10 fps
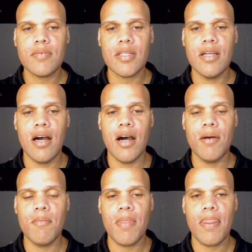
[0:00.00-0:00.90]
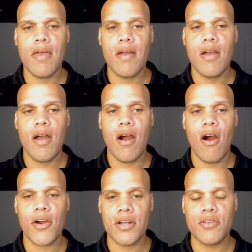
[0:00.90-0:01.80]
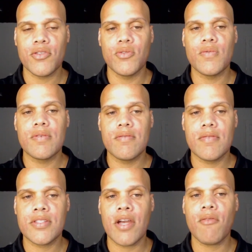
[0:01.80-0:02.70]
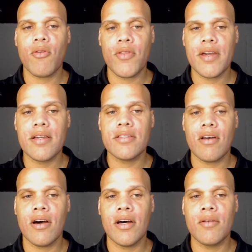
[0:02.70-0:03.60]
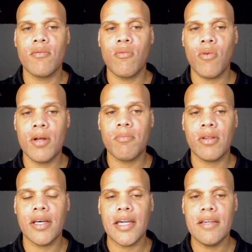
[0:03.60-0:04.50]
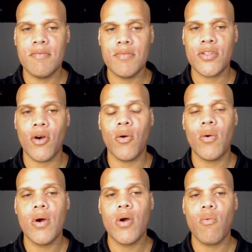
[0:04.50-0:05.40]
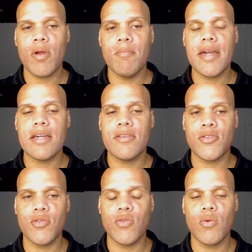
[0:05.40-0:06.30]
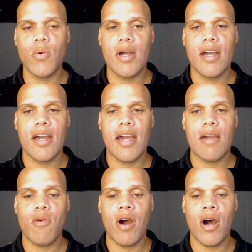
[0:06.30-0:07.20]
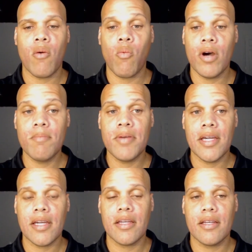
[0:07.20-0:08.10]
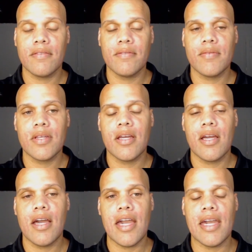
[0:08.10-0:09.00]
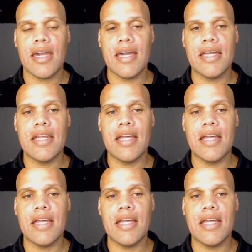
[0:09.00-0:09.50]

are going to do several things on one play. So we may do one pick, and